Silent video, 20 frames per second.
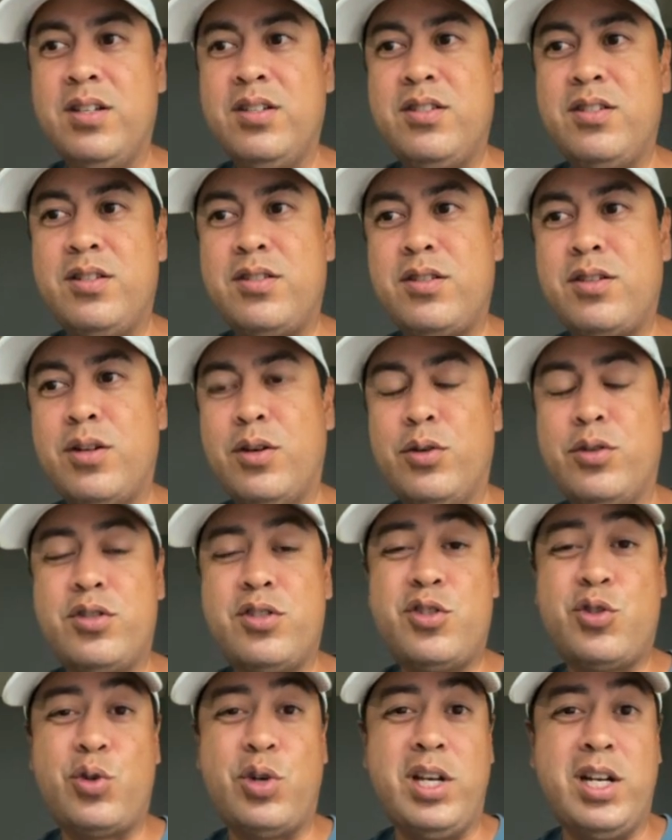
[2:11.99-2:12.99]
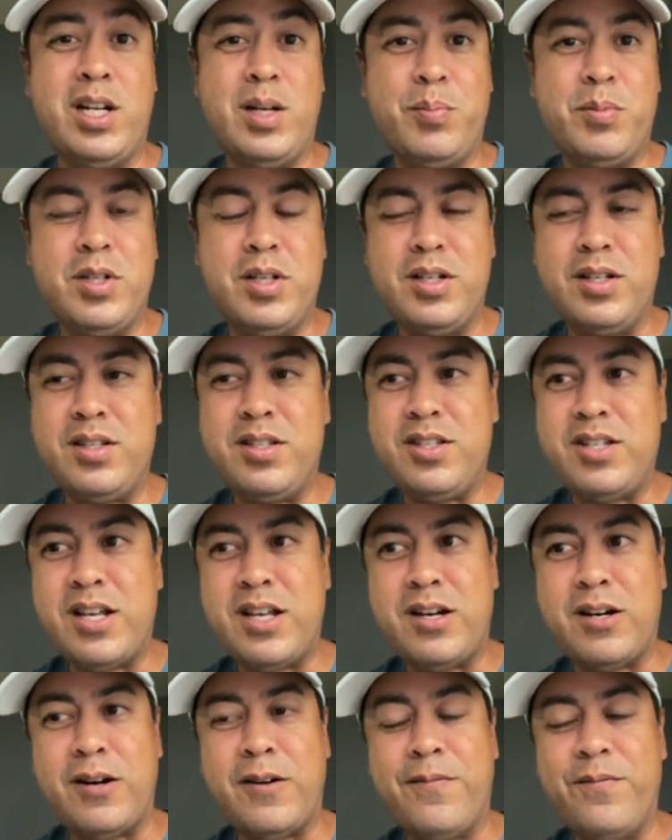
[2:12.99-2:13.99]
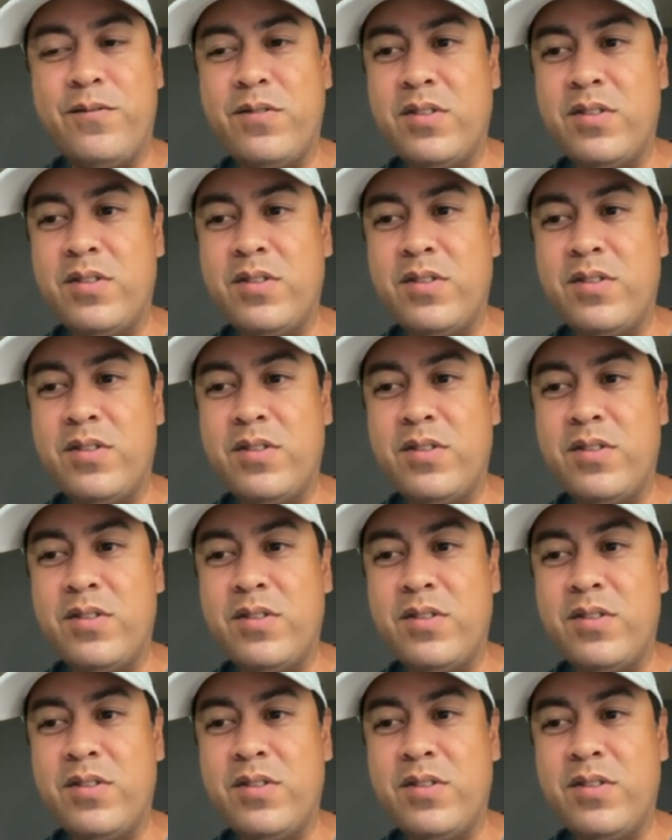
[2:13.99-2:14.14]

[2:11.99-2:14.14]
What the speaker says: just goes straight up to the center.